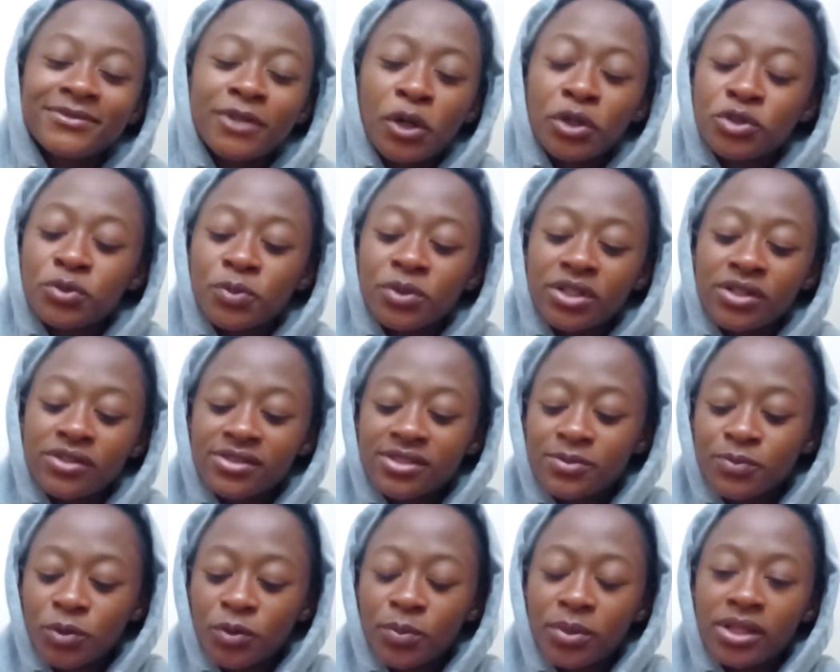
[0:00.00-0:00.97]
I want to pronounce
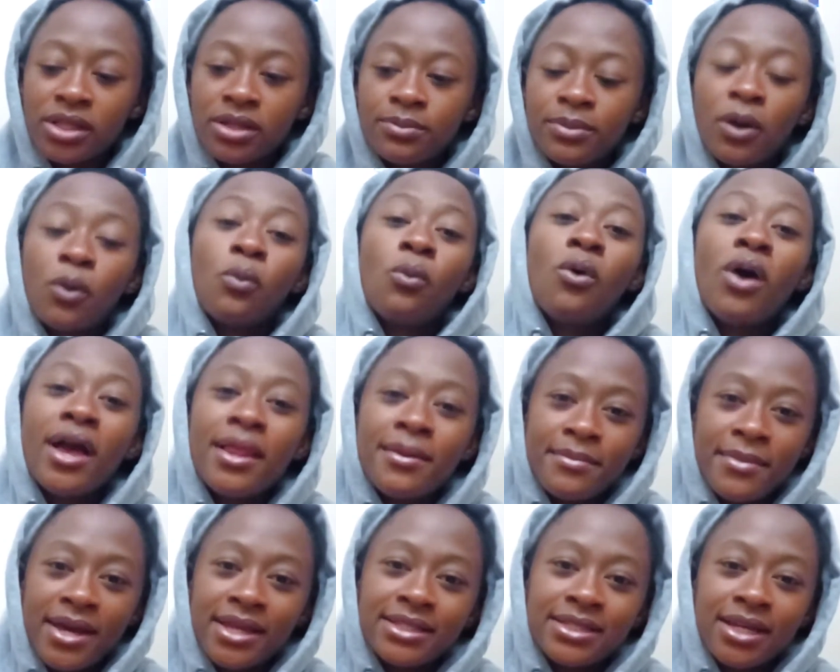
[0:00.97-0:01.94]
it properly, but
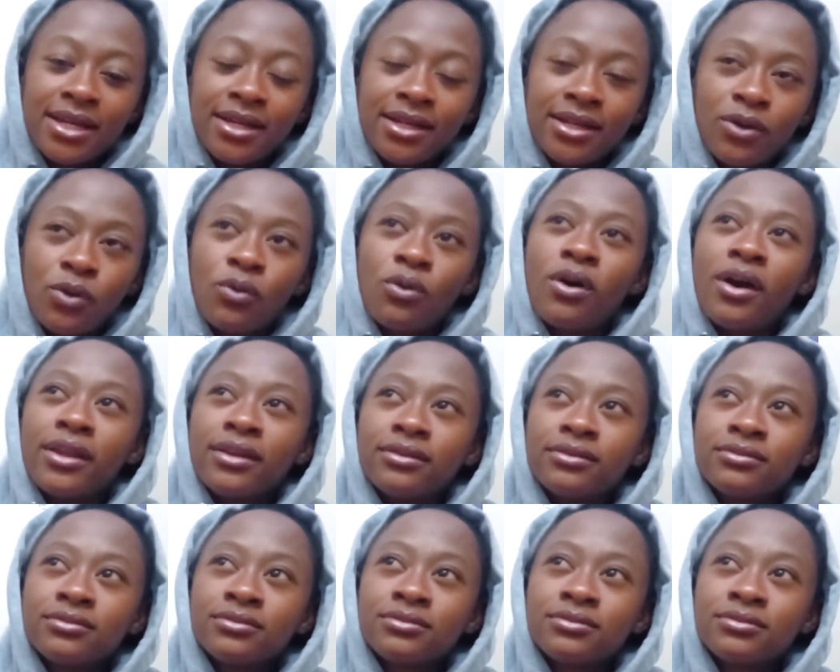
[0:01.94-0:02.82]
one Mata. Juan.